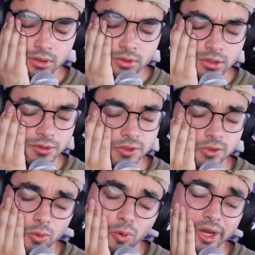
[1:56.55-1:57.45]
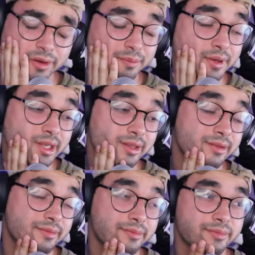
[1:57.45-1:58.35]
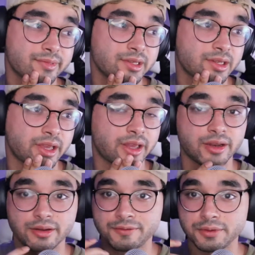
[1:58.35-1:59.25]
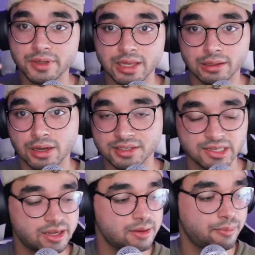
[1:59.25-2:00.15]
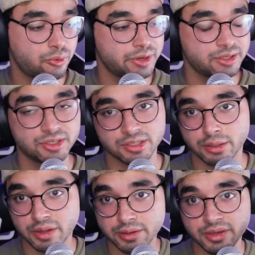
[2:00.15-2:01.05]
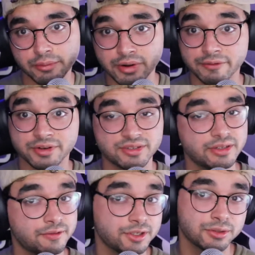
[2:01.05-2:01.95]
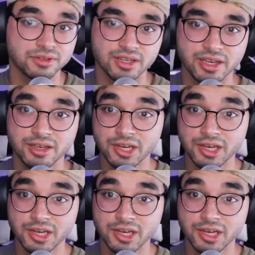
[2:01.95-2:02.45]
So it's quite a bit, and if you get lost at any point, just know that you can reference the official site,